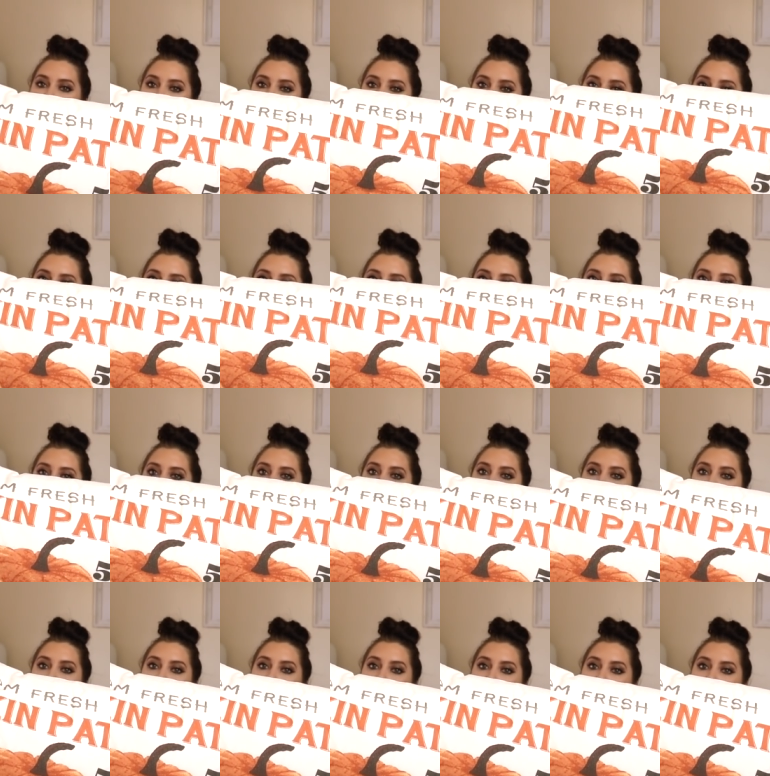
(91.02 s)
this is it up
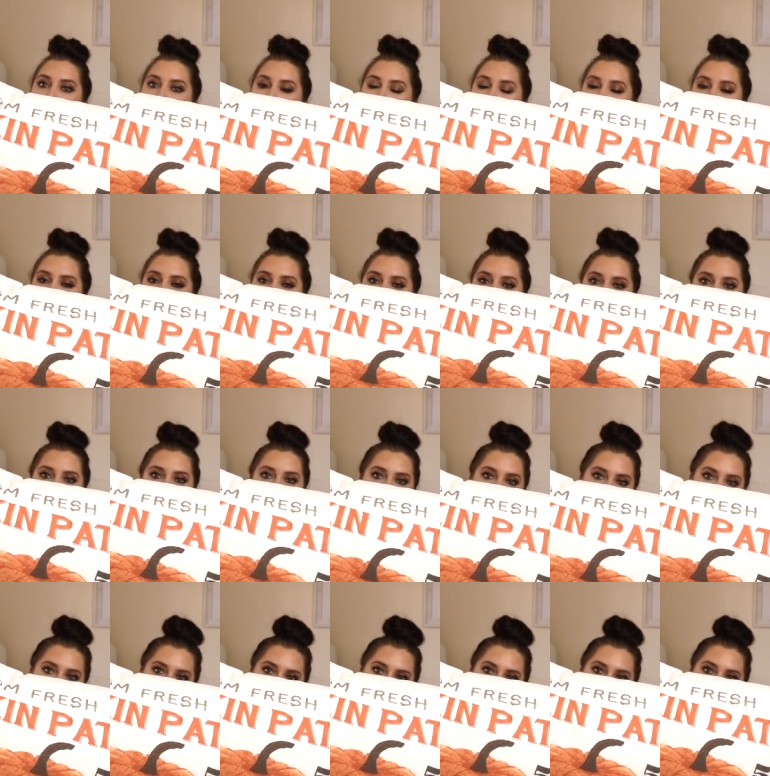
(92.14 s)
close and it just
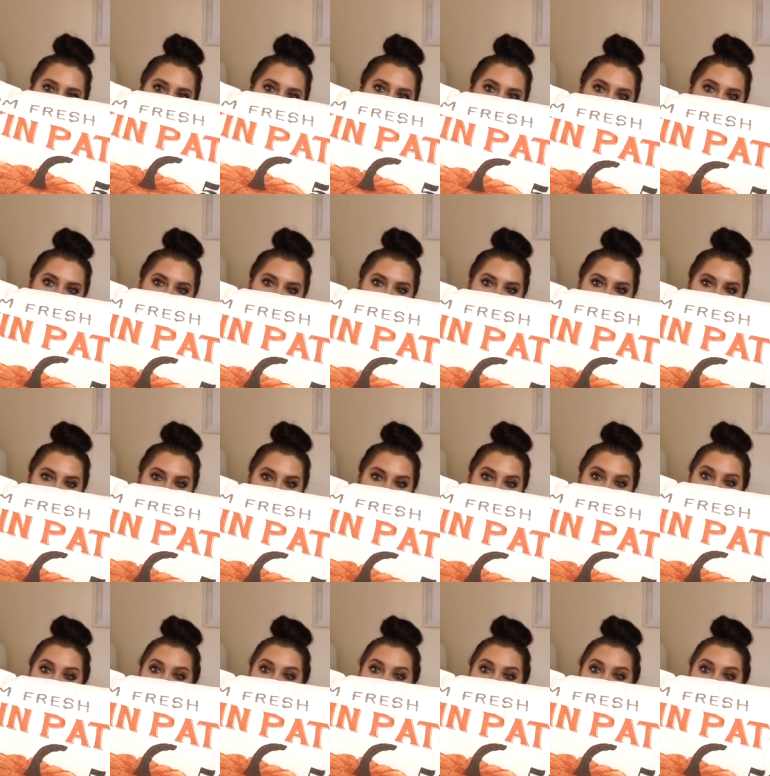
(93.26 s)
says farm fresh